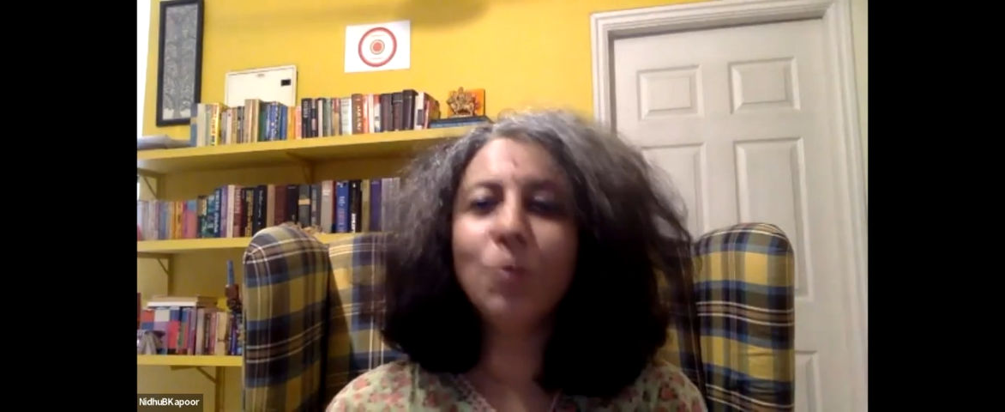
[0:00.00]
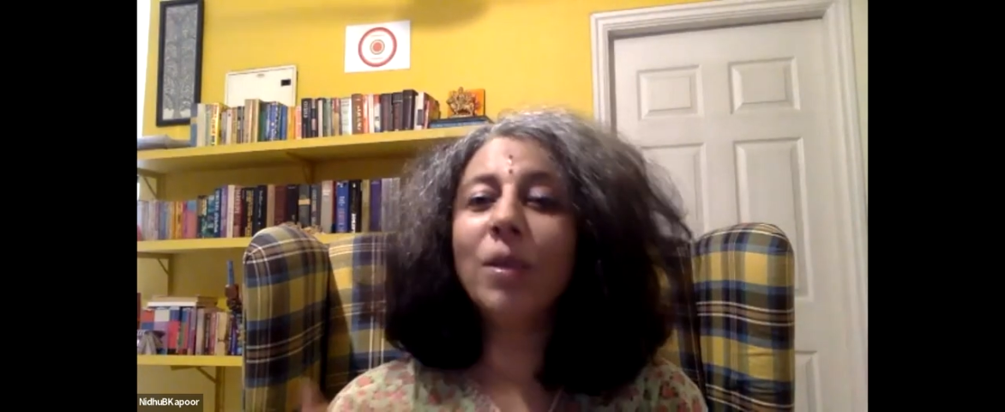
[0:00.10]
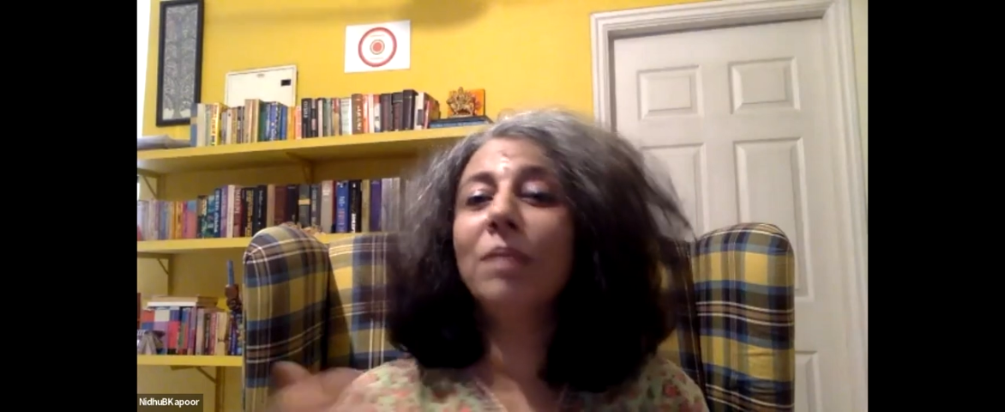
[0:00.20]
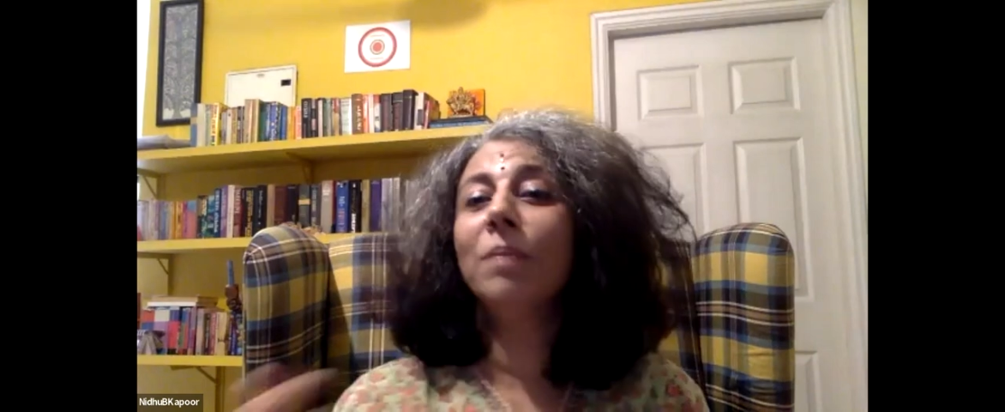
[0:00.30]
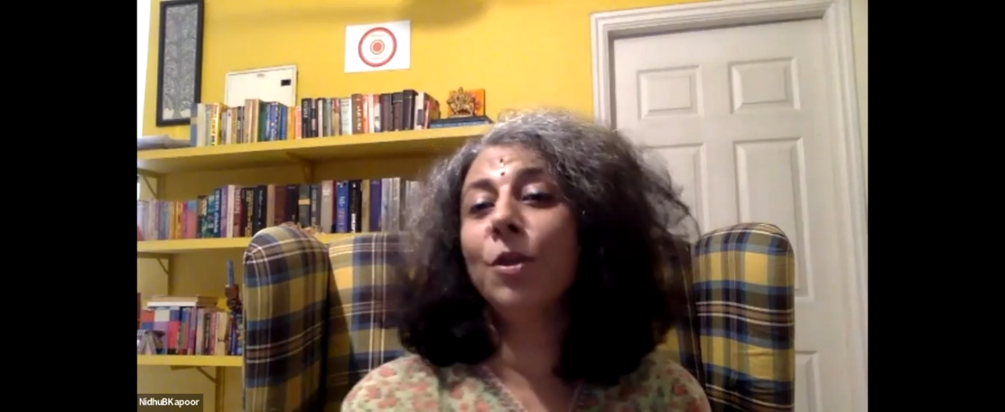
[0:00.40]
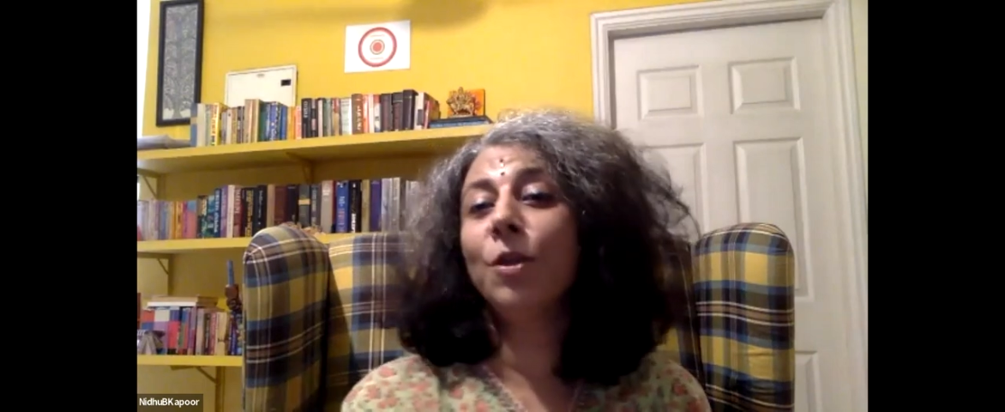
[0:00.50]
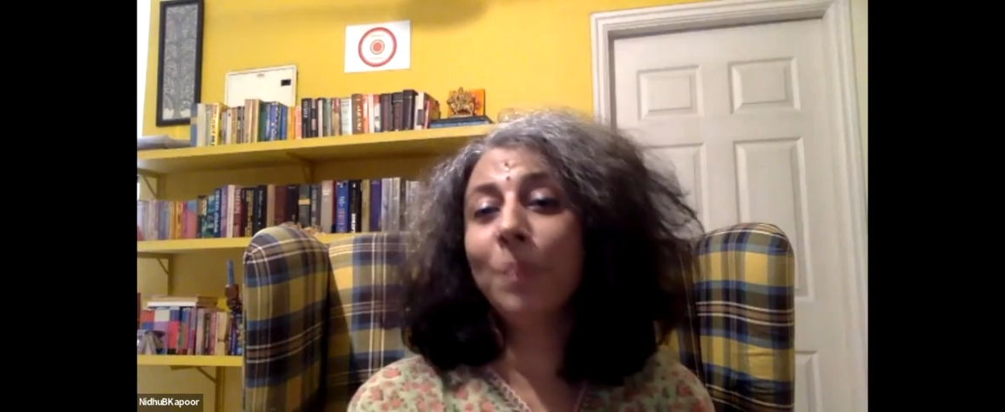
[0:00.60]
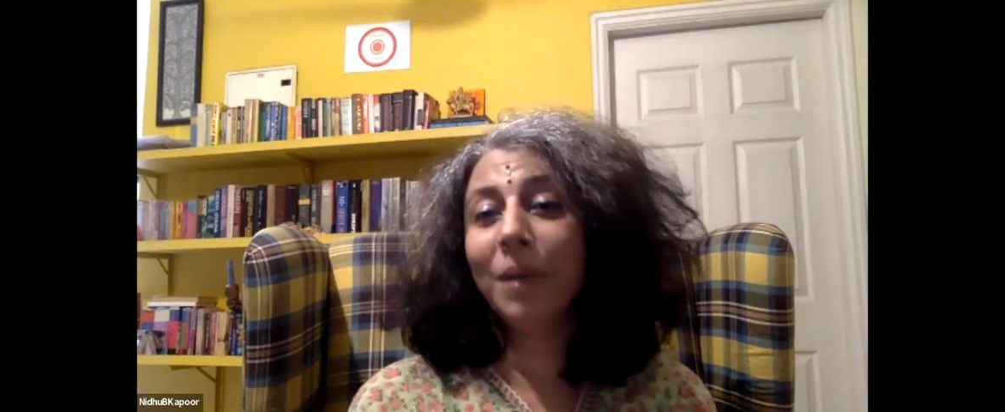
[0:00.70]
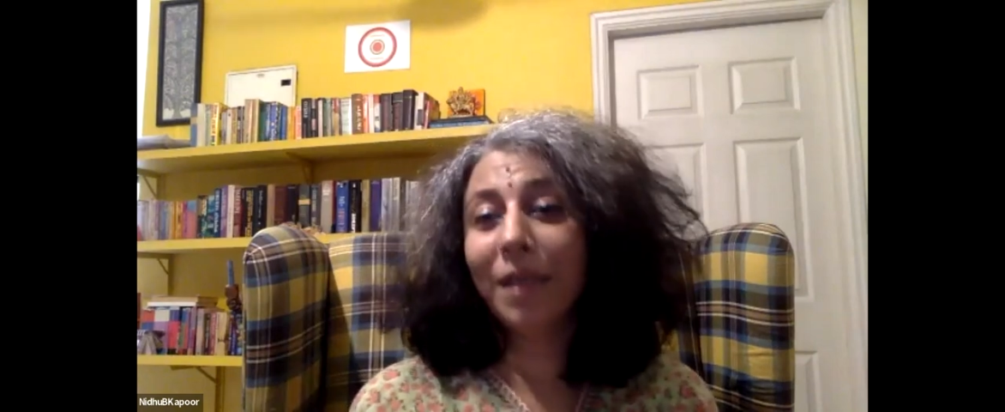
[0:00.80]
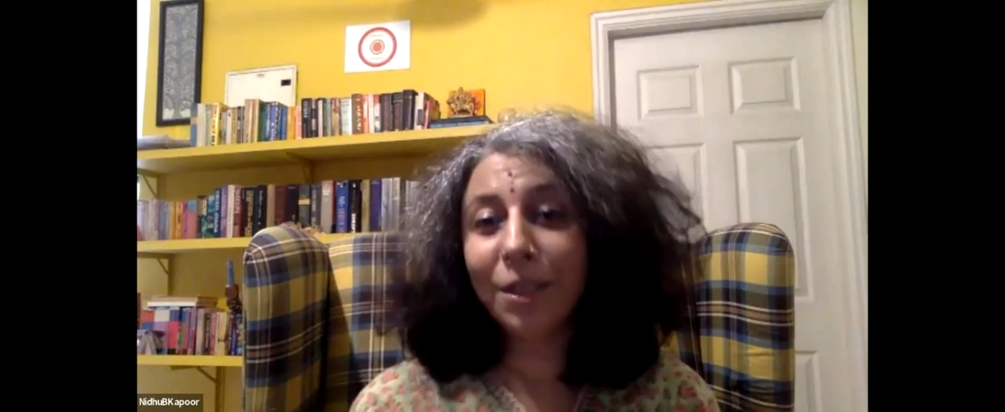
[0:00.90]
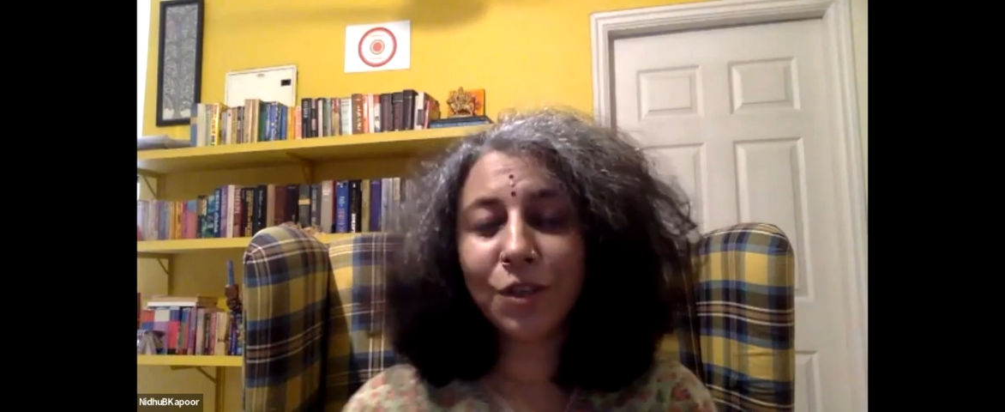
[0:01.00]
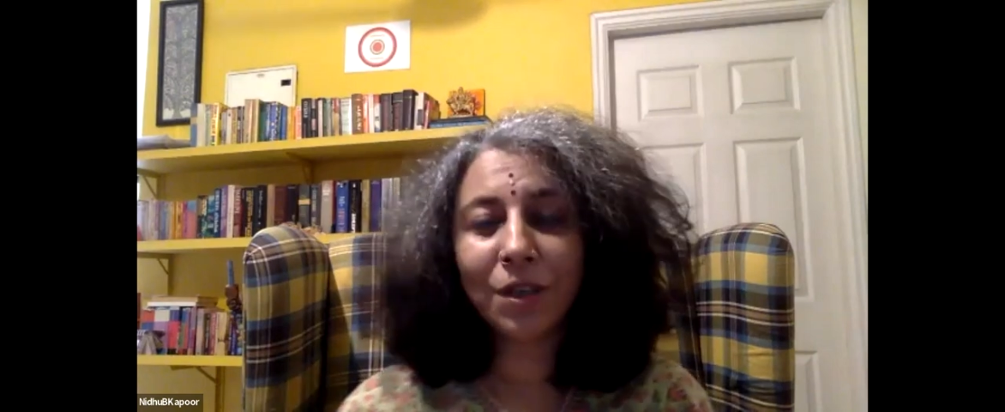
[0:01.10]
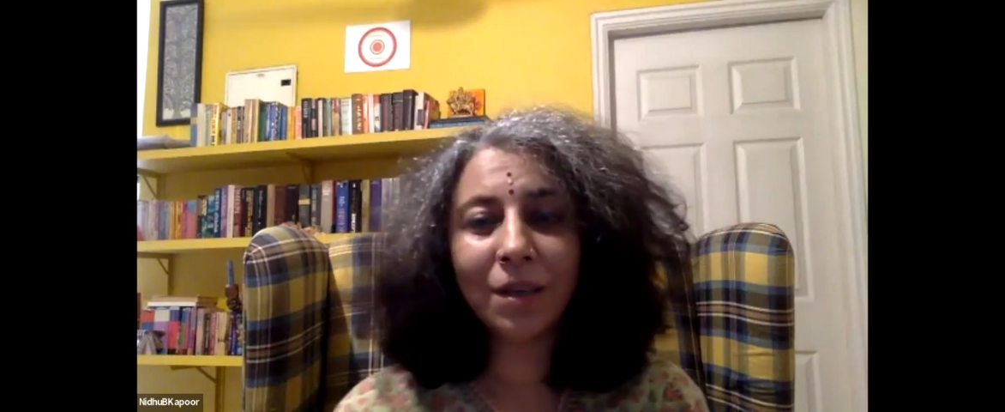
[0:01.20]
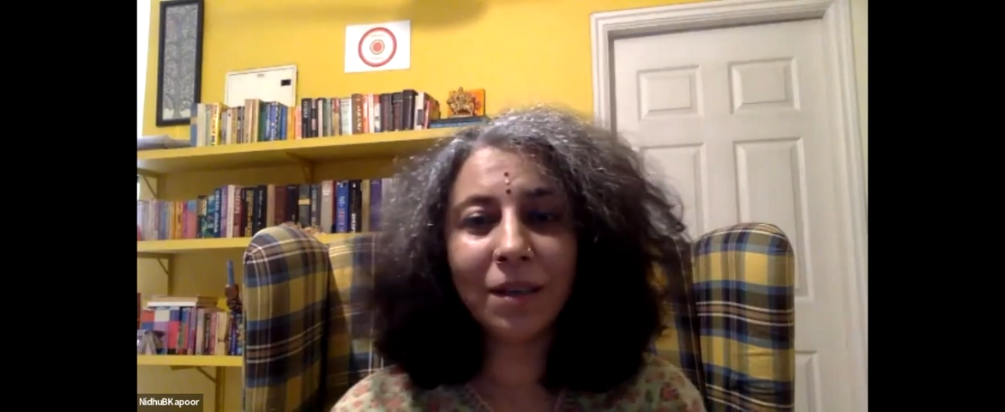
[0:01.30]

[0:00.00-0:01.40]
with manipulation,